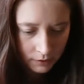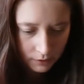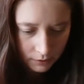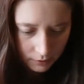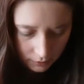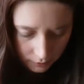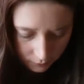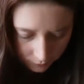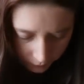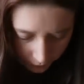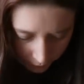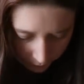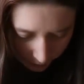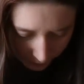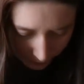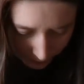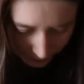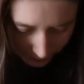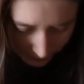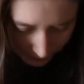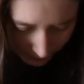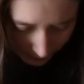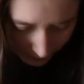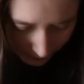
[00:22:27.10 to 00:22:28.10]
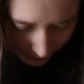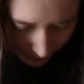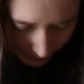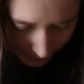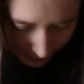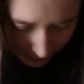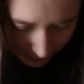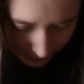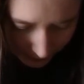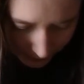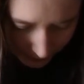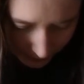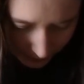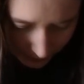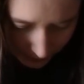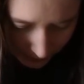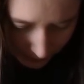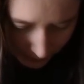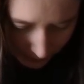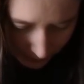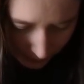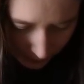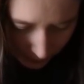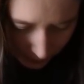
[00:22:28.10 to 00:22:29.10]
few things that I got
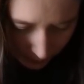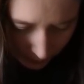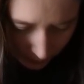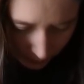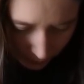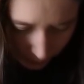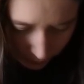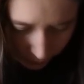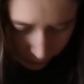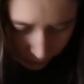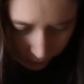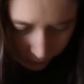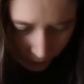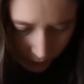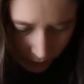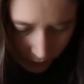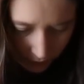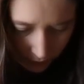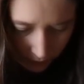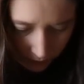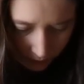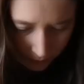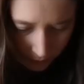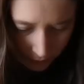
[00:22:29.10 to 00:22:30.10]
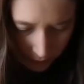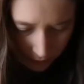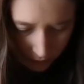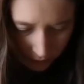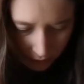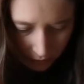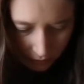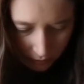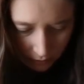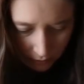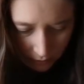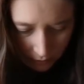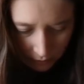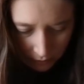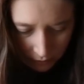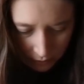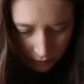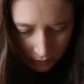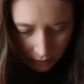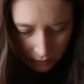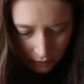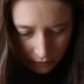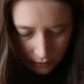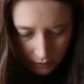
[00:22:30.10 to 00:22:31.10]
from,
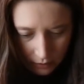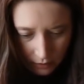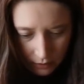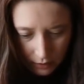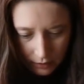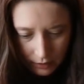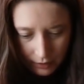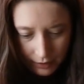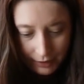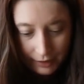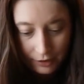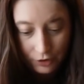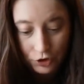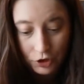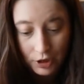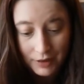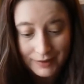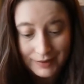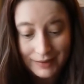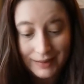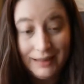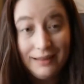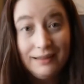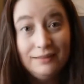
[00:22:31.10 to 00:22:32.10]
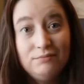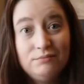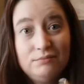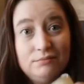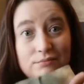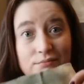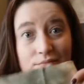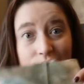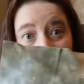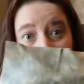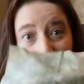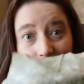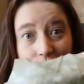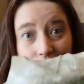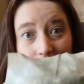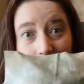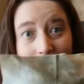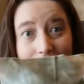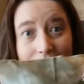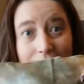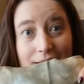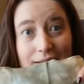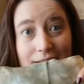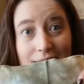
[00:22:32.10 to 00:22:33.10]
like, Jessie.
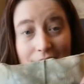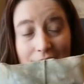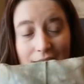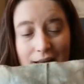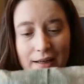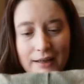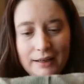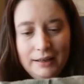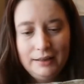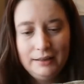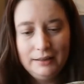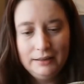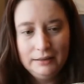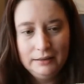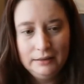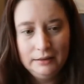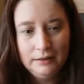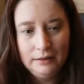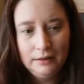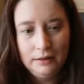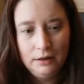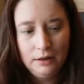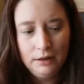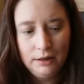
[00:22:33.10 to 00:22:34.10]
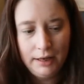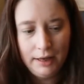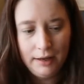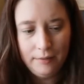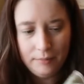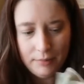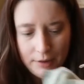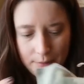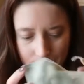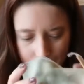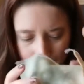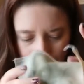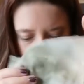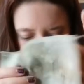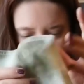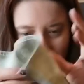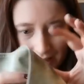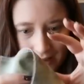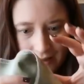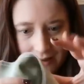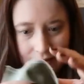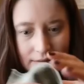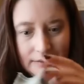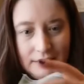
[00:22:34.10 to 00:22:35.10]
Jessie dyed, gave me
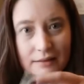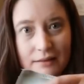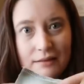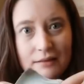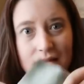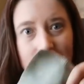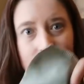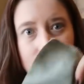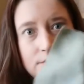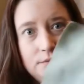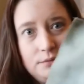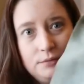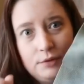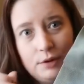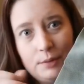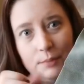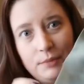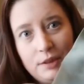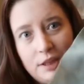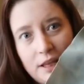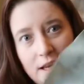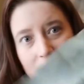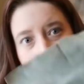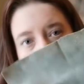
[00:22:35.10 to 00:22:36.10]
bits from